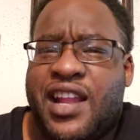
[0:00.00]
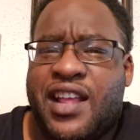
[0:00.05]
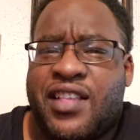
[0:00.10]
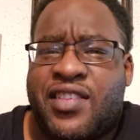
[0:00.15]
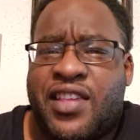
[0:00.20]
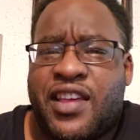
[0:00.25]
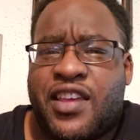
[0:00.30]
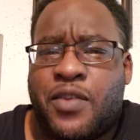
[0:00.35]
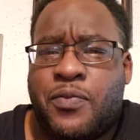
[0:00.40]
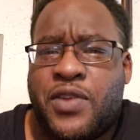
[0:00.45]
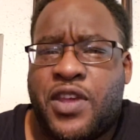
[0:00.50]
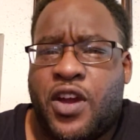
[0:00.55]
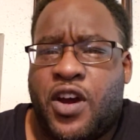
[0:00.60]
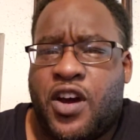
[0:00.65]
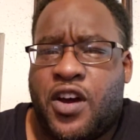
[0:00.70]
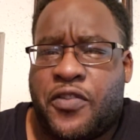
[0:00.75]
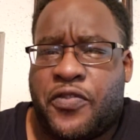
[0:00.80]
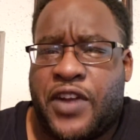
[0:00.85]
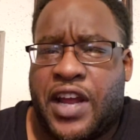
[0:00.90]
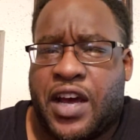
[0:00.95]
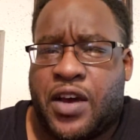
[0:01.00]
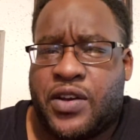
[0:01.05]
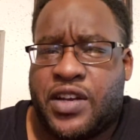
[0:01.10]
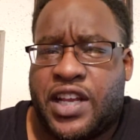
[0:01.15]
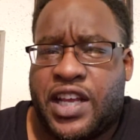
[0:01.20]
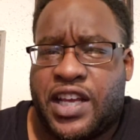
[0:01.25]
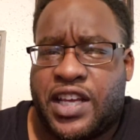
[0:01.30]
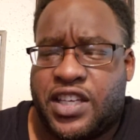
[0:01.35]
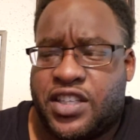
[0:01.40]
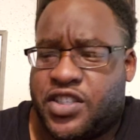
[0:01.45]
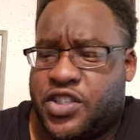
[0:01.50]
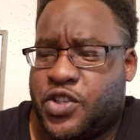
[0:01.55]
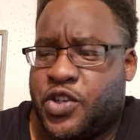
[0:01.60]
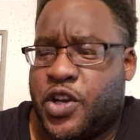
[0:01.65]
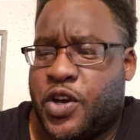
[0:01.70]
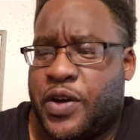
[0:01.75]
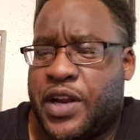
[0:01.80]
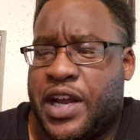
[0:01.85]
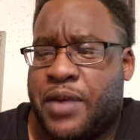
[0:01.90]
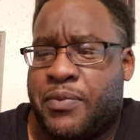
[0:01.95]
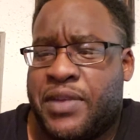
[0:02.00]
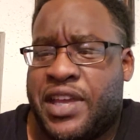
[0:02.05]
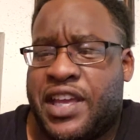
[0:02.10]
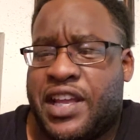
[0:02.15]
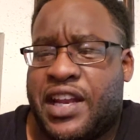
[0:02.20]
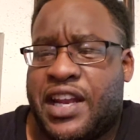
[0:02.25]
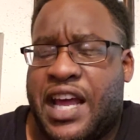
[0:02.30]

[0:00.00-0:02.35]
ticking me off nowadays. You know what I mean?